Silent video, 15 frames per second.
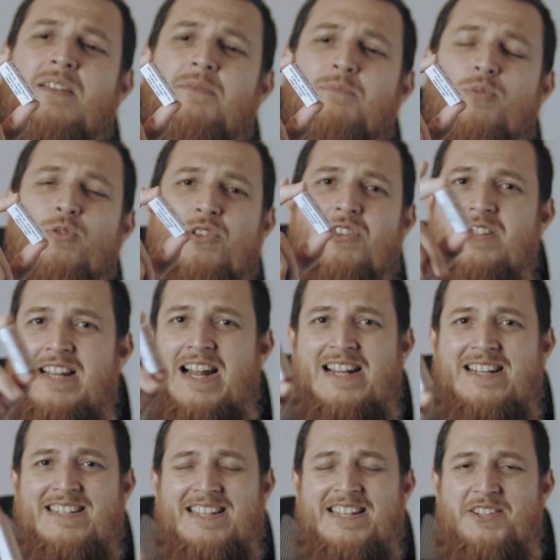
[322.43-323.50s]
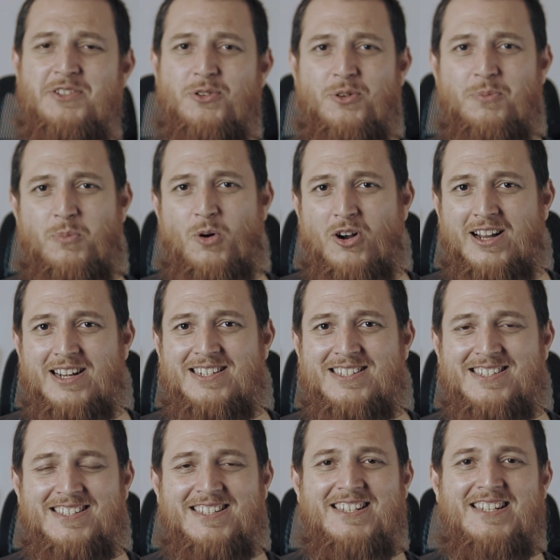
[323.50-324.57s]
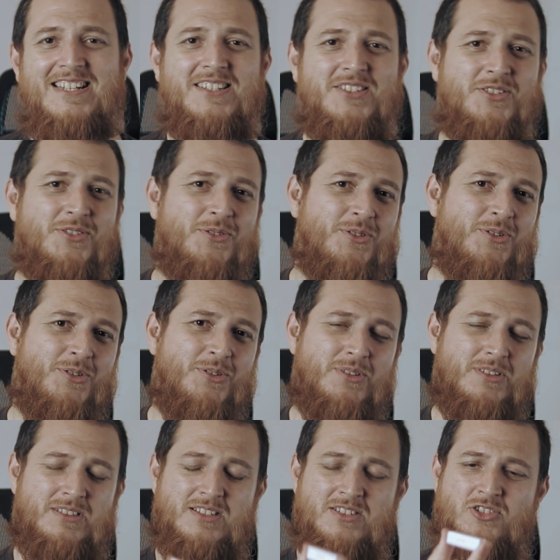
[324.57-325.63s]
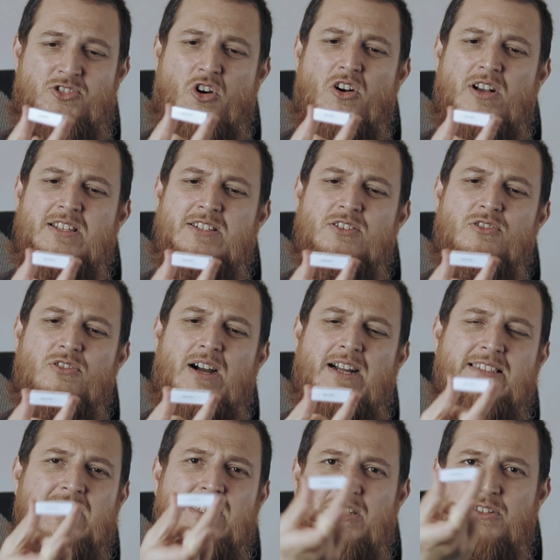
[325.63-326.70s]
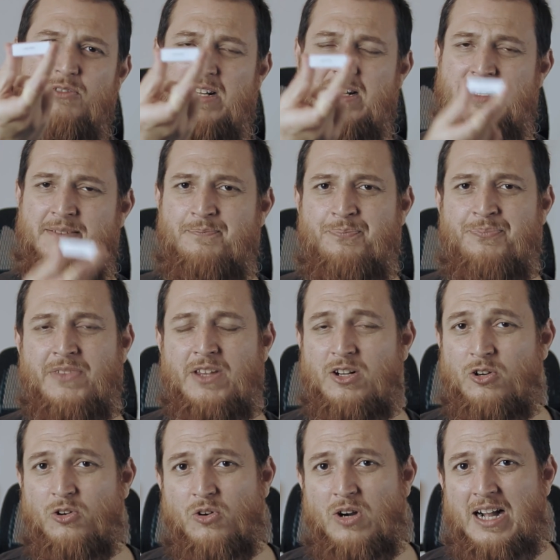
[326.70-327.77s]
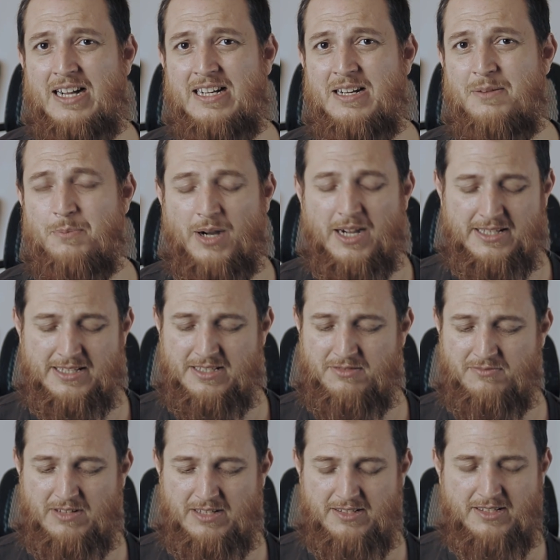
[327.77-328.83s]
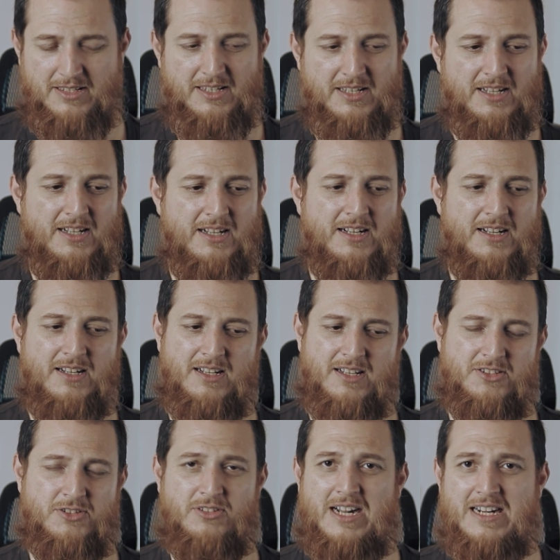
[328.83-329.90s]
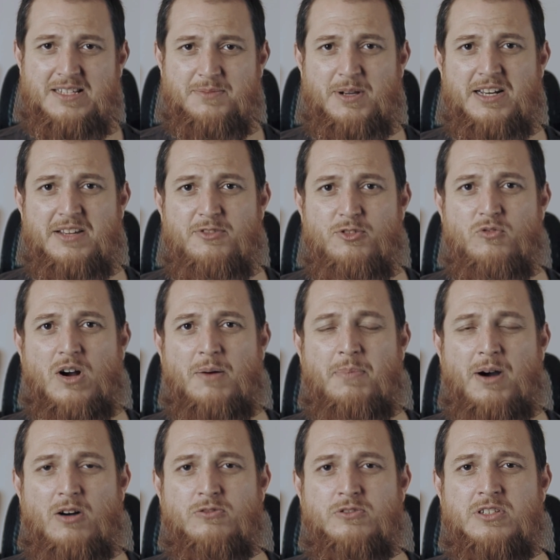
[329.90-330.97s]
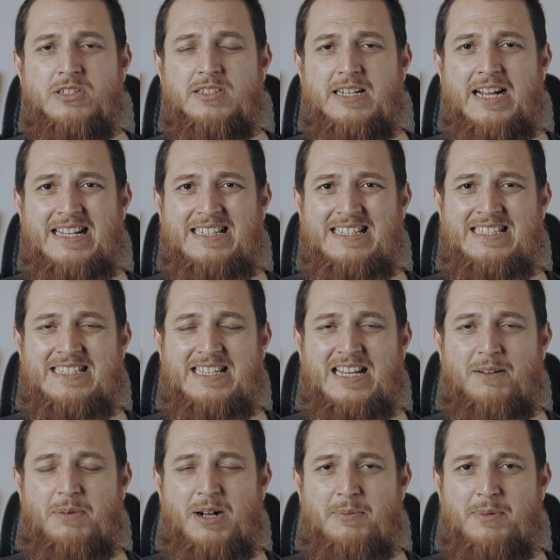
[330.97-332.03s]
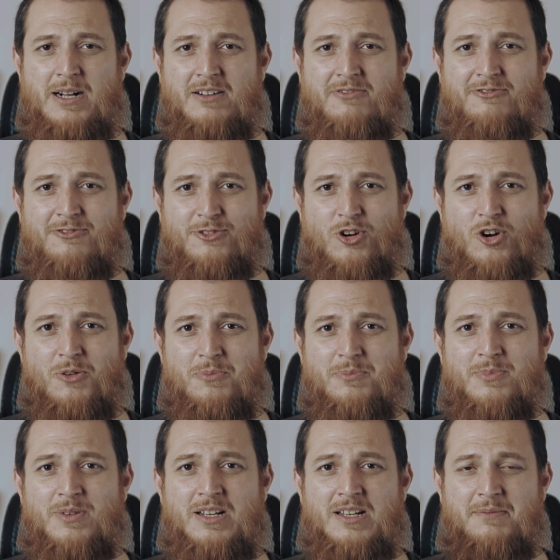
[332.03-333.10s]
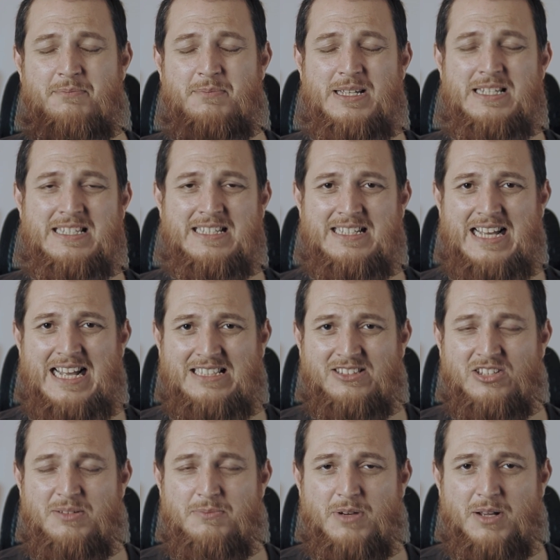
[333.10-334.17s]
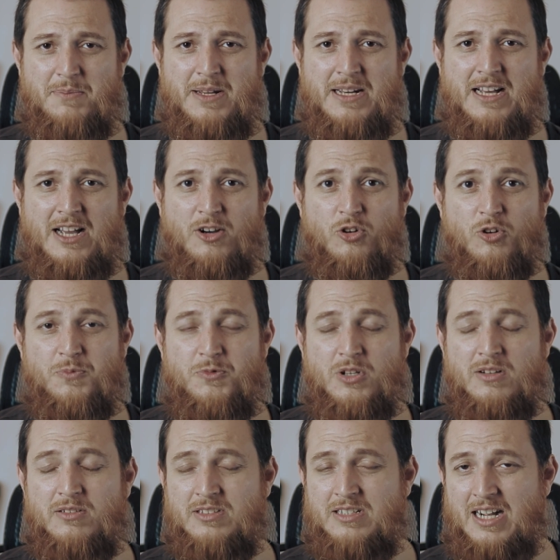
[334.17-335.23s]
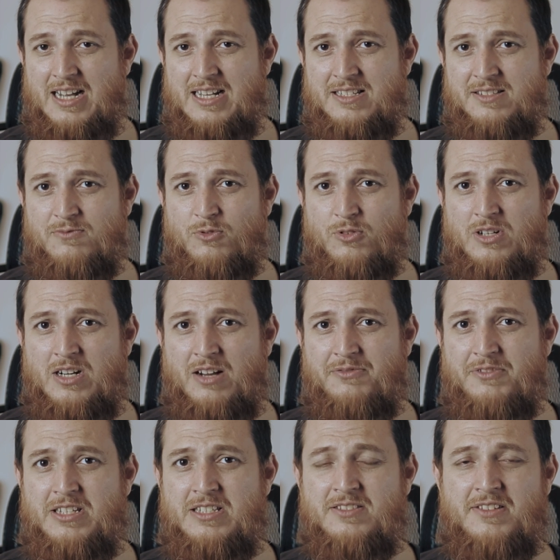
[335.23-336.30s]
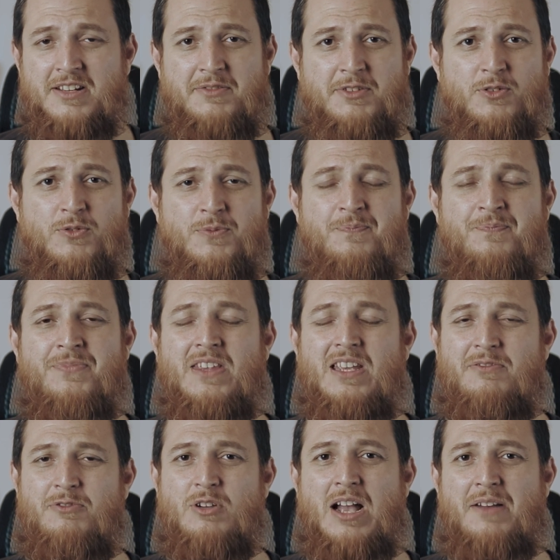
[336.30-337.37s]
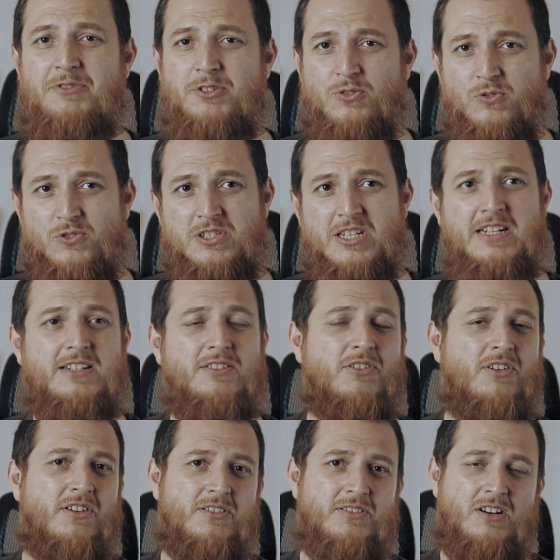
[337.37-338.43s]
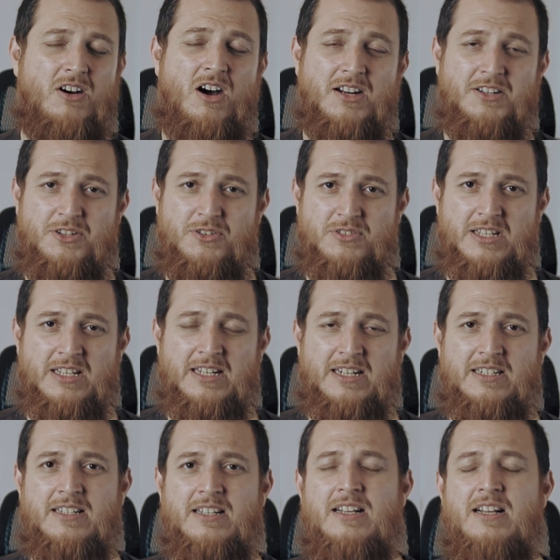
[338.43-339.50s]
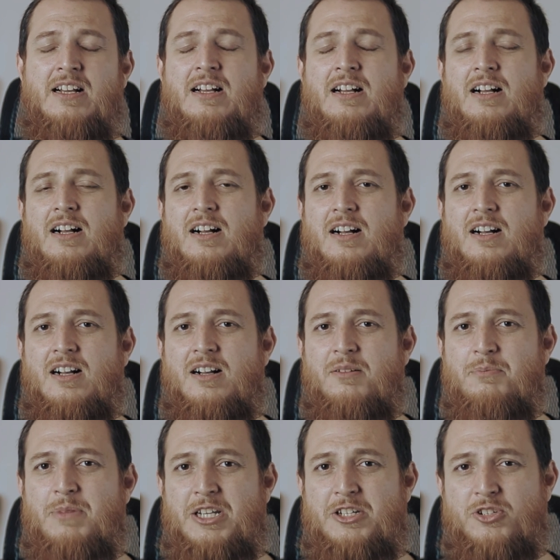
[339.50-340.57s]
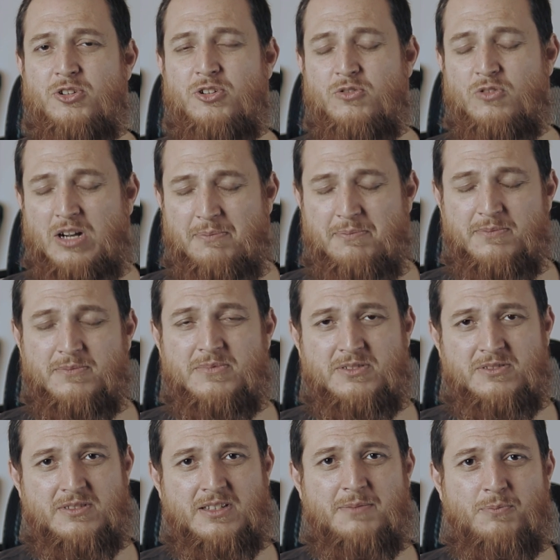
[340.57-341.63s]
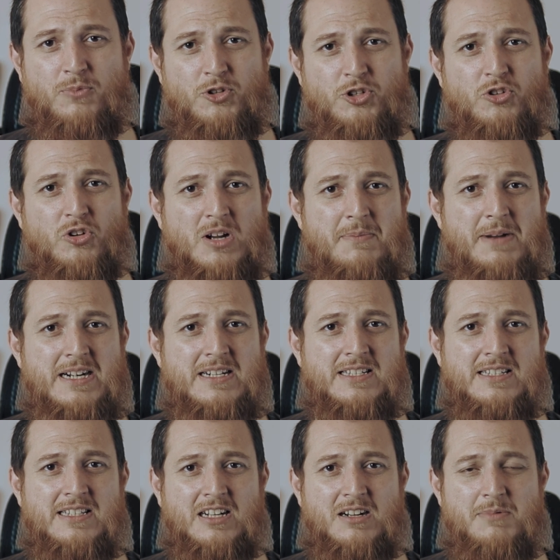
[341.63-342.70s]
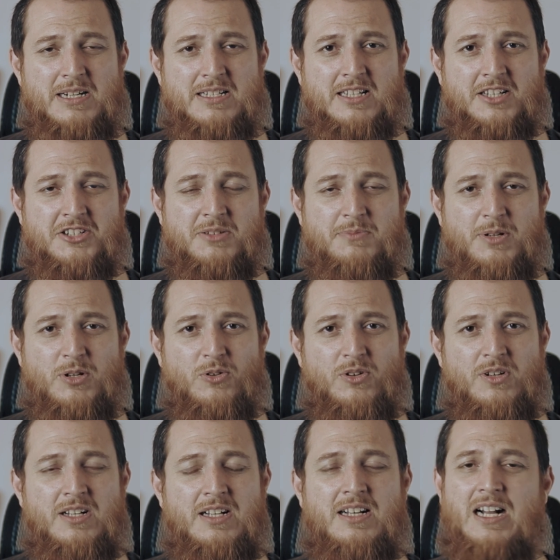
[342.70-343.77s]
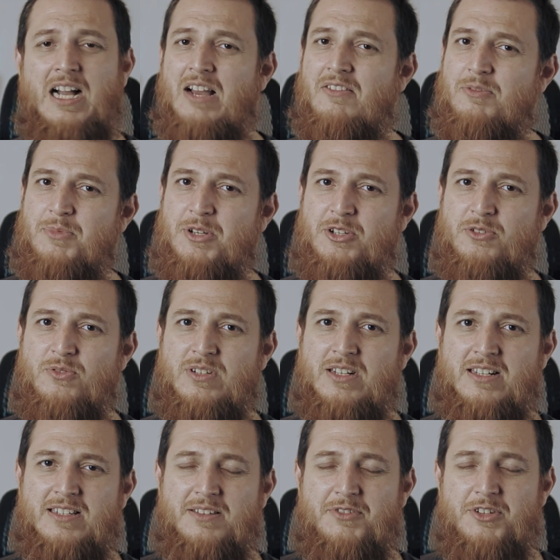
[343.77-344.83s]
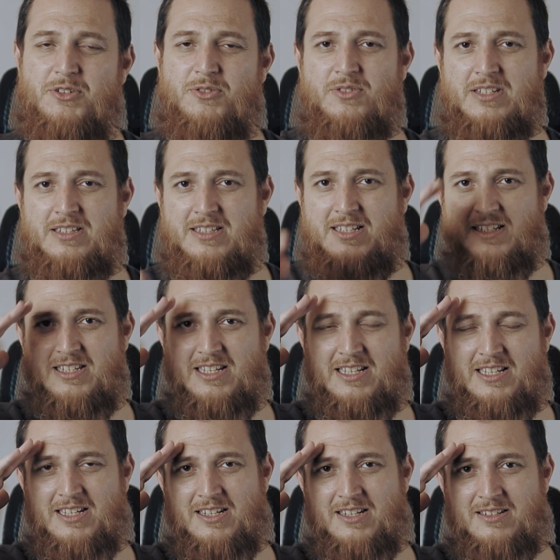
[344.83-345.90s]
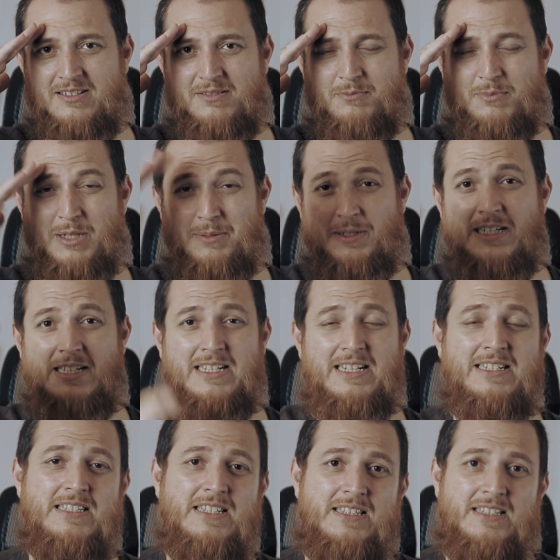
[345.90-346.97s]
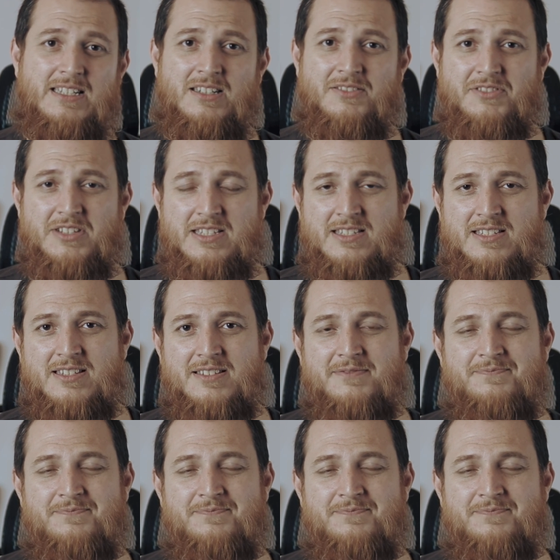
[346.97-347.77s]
put dent in your pockets. So the stock is low. I think you can go ahead and buy this one. So that is my review about Addis Ababa from Maison Anthony Marmin. I hope you guys would love this review. If you have used it or are using it, make sure you put your comments in the comment section below. I will meet you in another video. Till then, take care. Bye bye and Allah Hafiz.